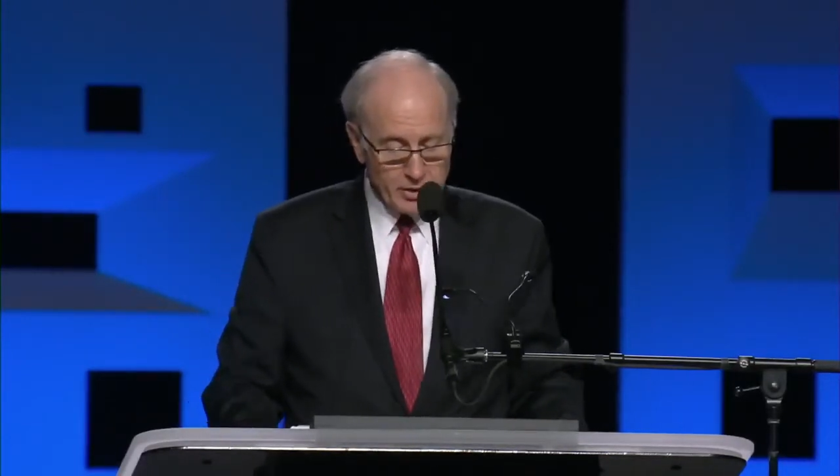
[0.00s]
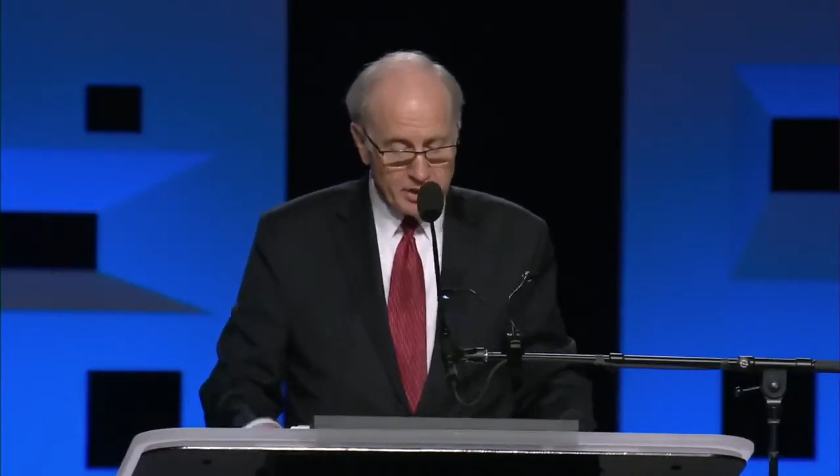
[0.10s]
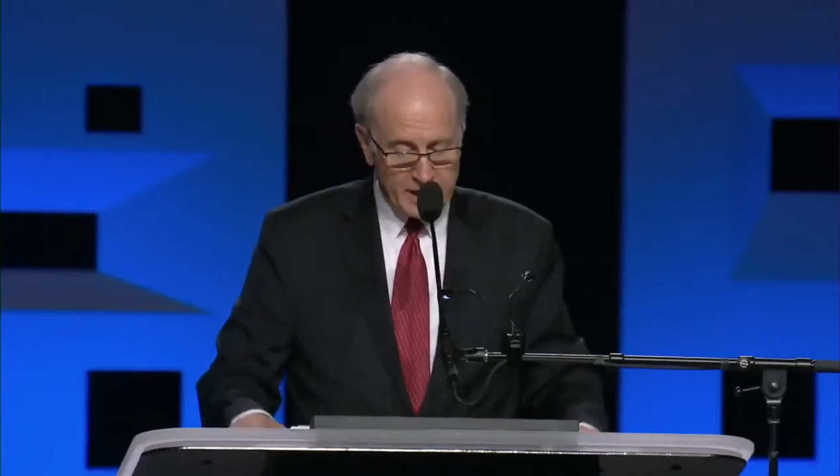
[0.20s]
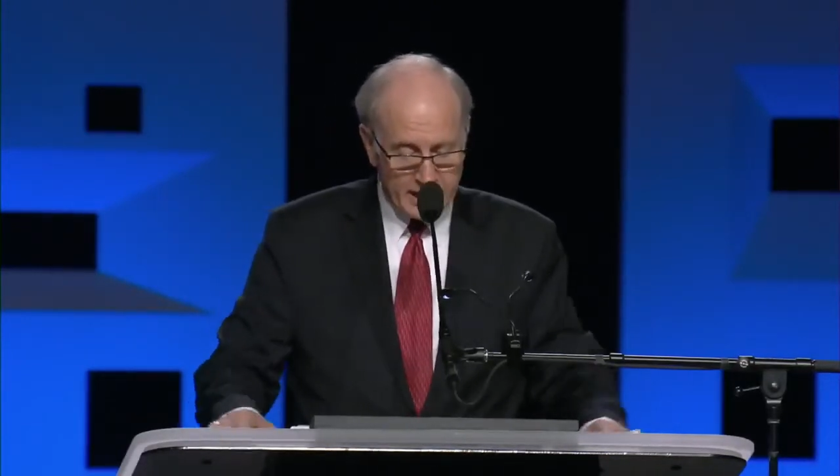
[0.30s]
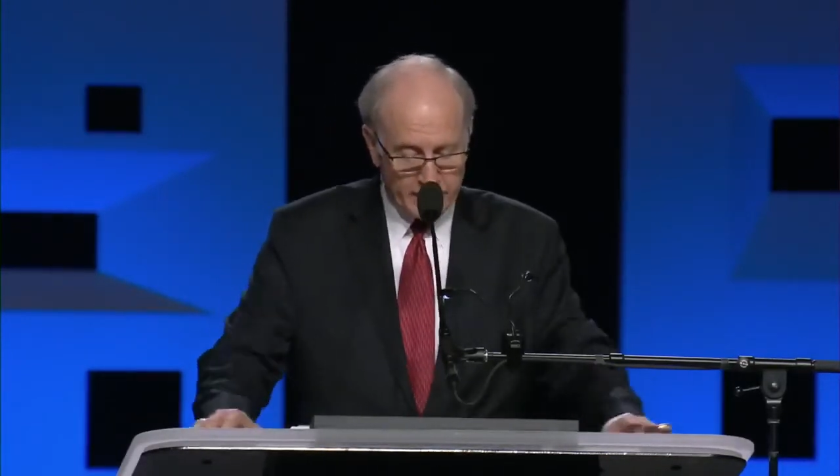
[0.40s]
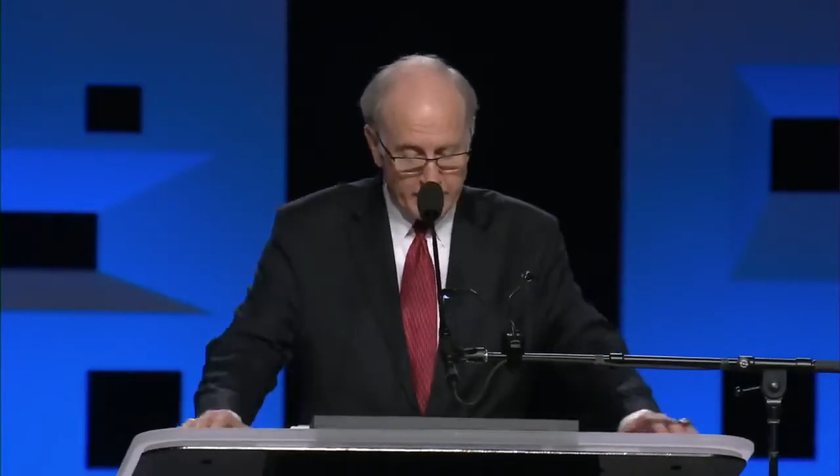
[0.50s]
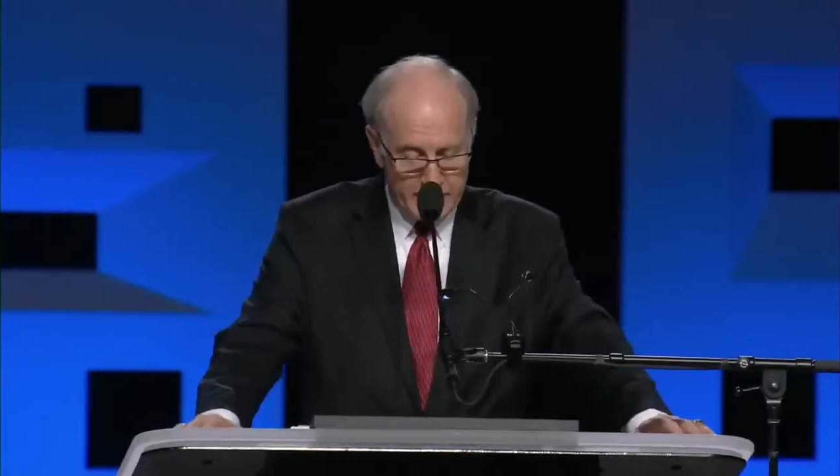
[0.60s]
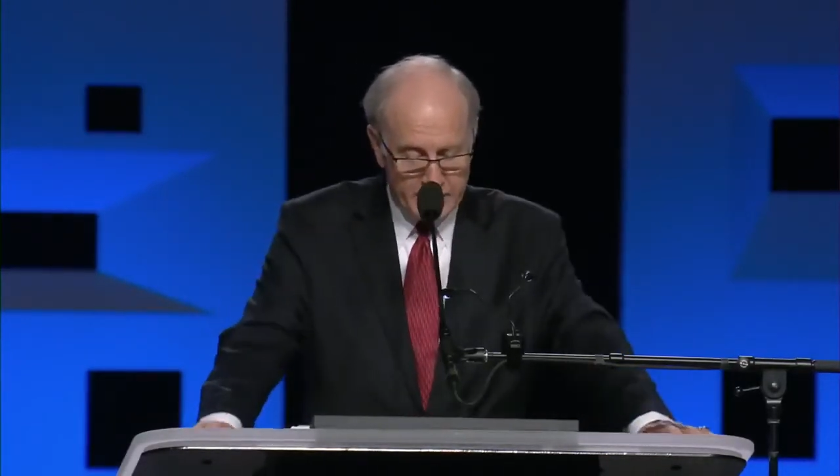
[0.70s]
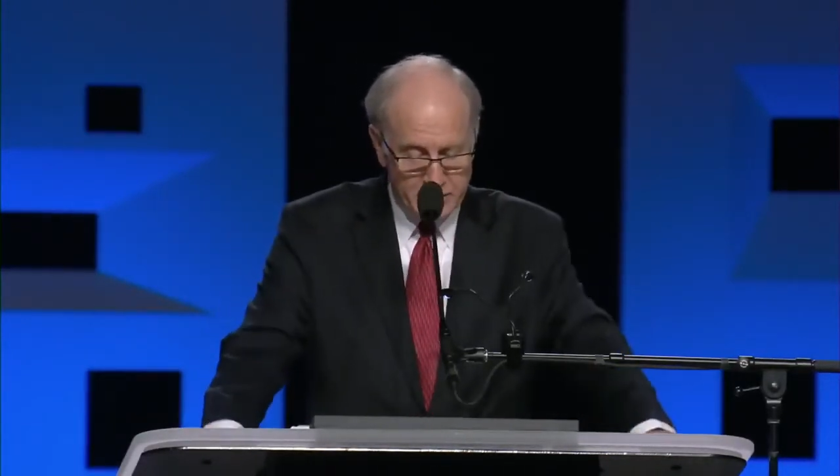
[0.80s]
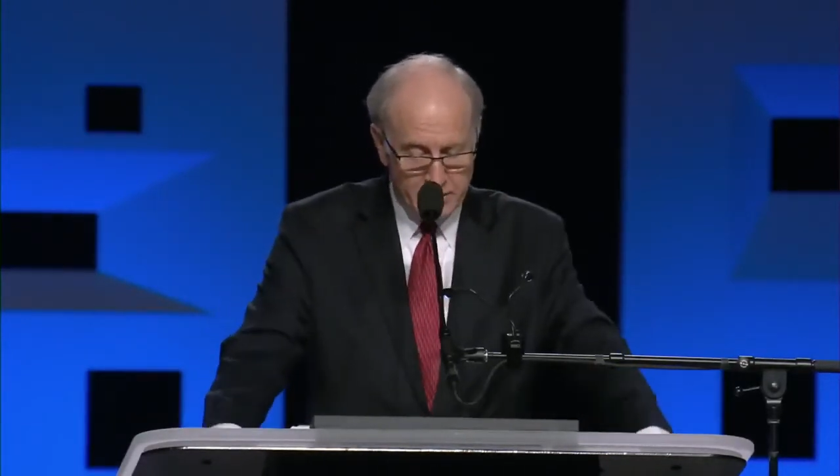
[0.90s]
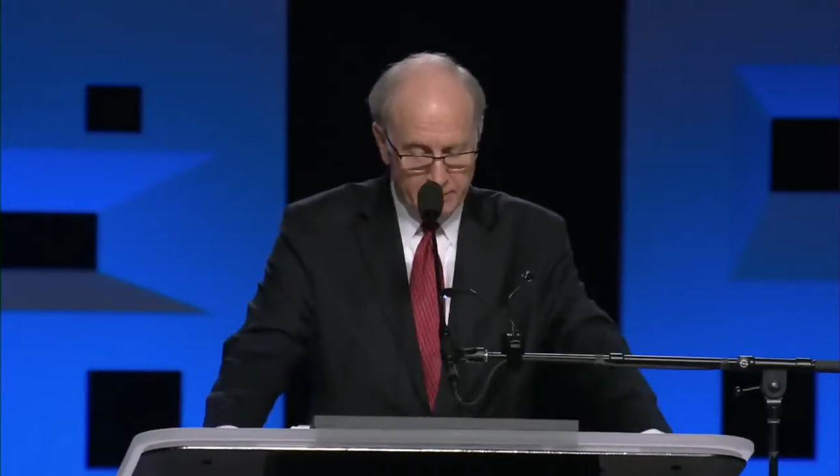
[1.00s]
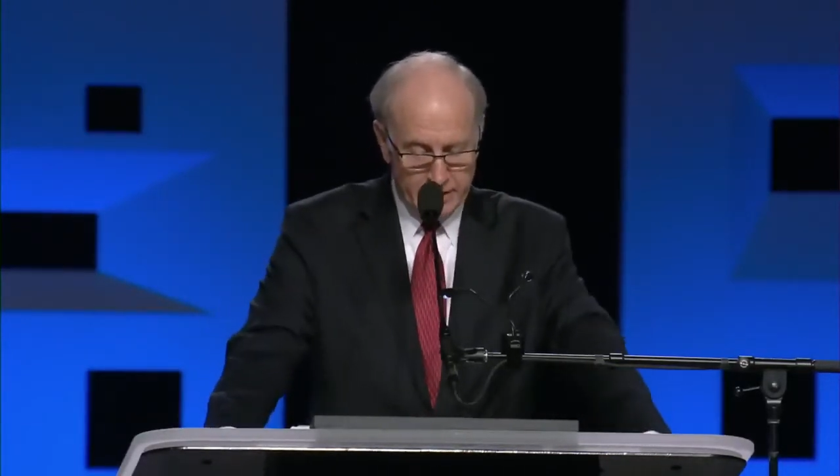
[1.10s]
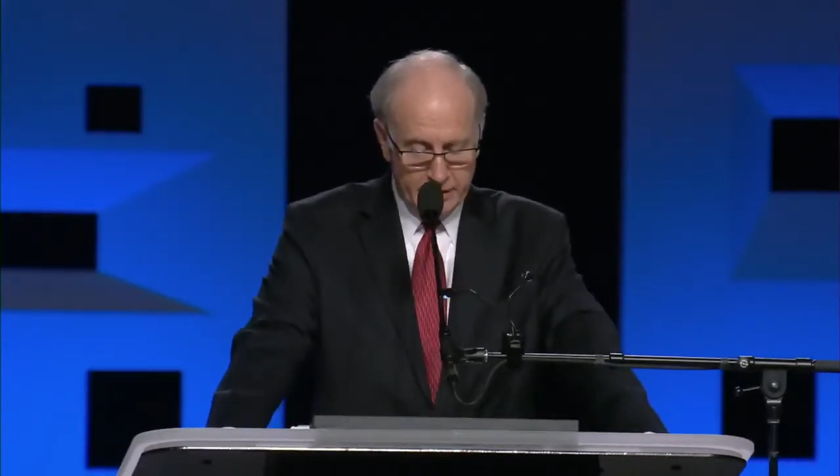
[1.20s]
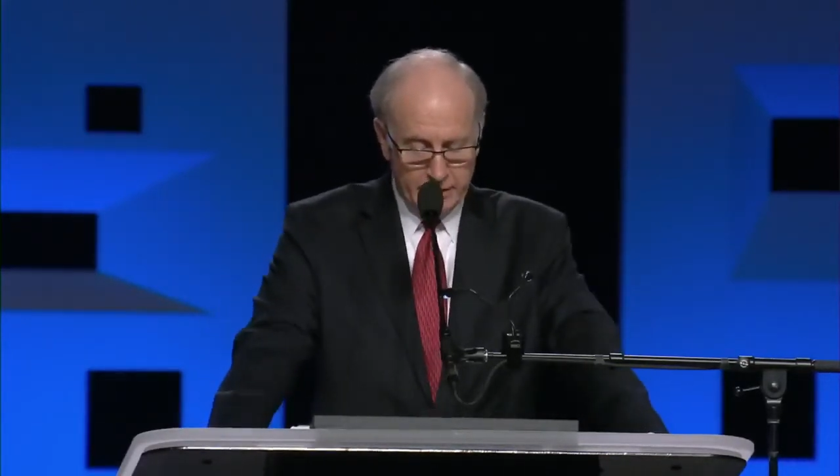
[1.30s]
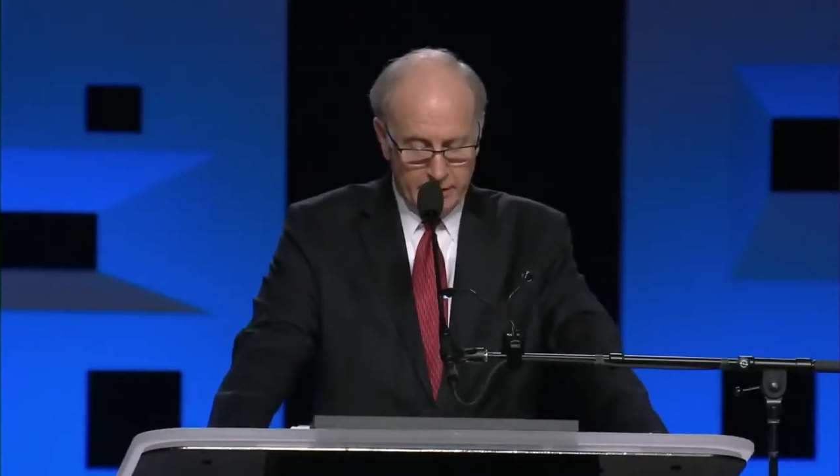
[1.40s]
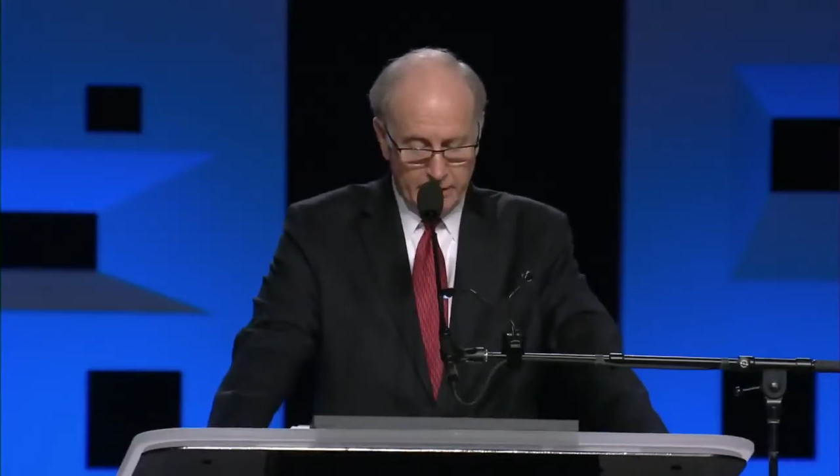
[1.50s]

executive committee is committed